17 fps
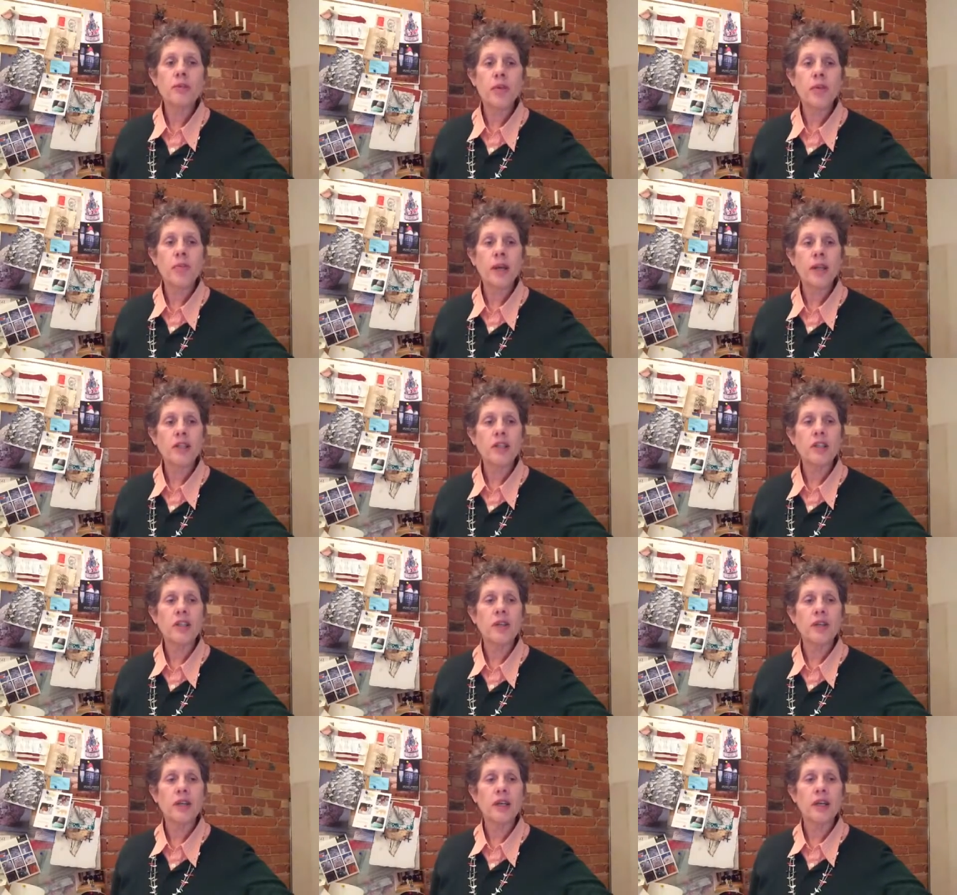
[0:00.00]
of
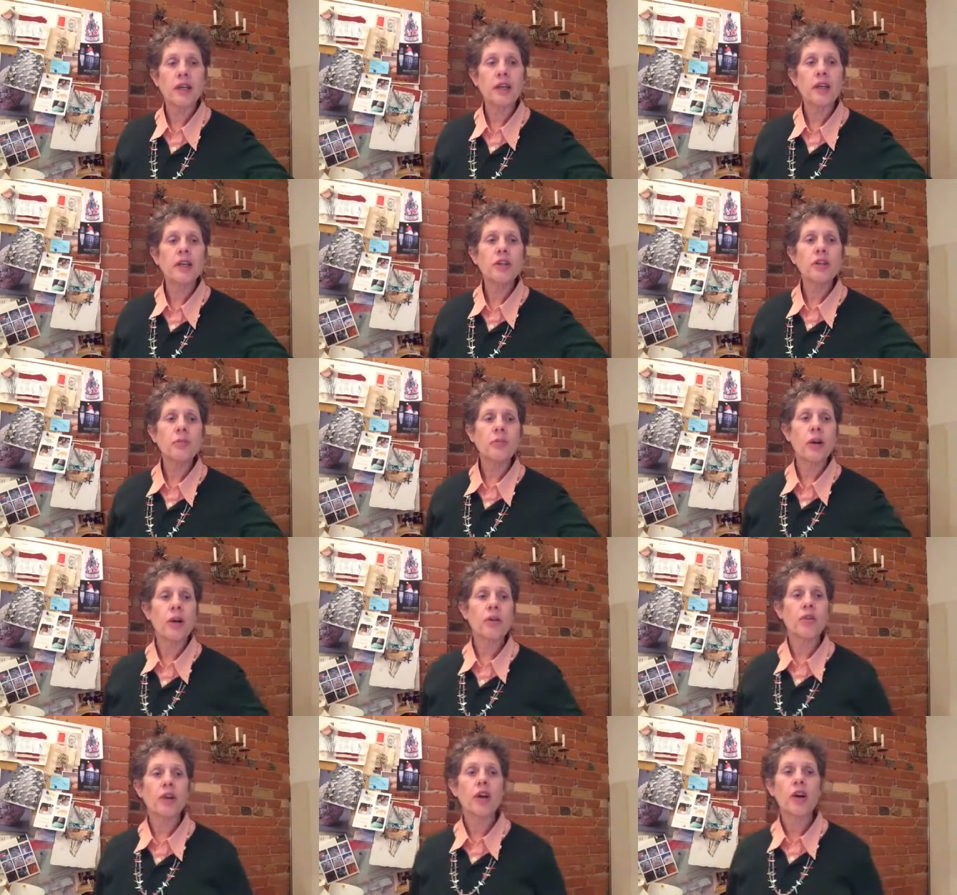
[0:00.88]
bacteria in your
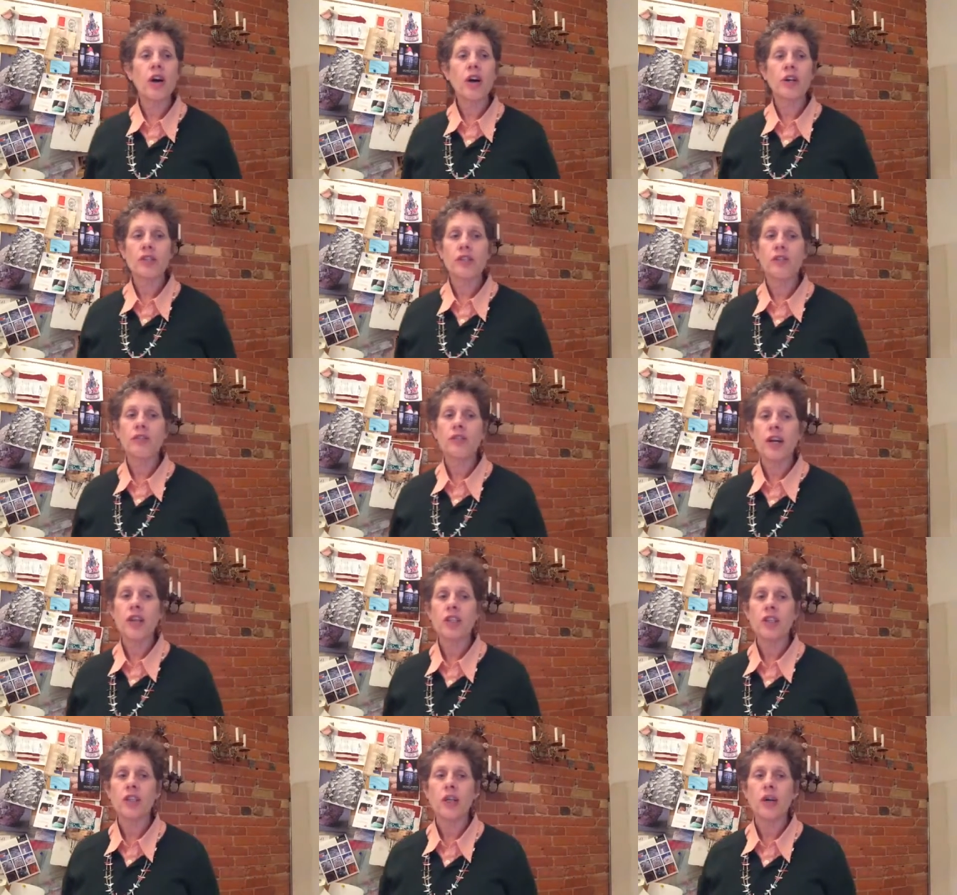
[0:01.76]
mouth can cause
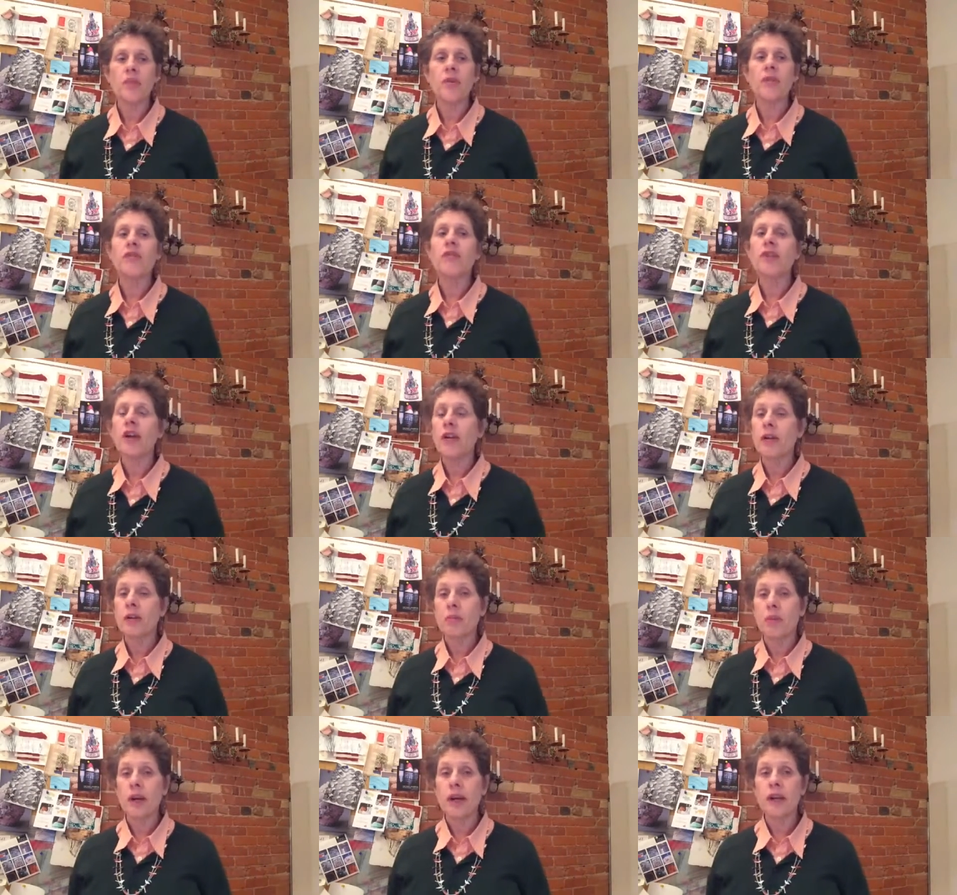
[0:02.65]
infection and be very
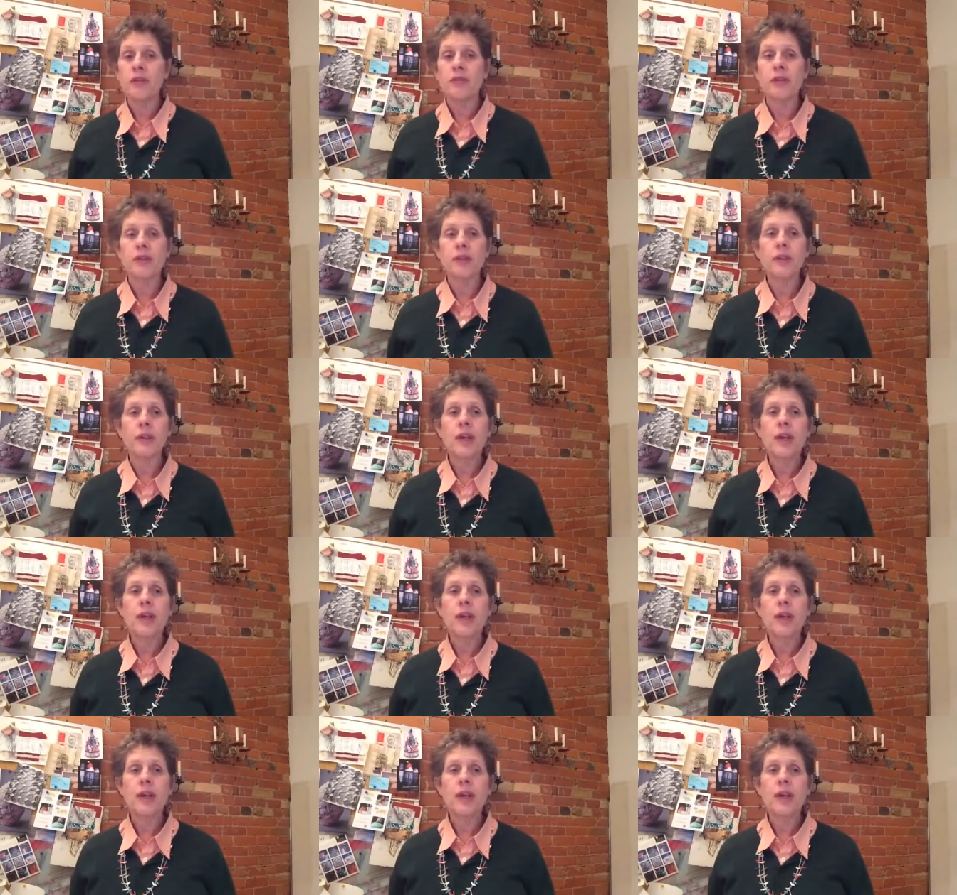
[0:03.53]
painful.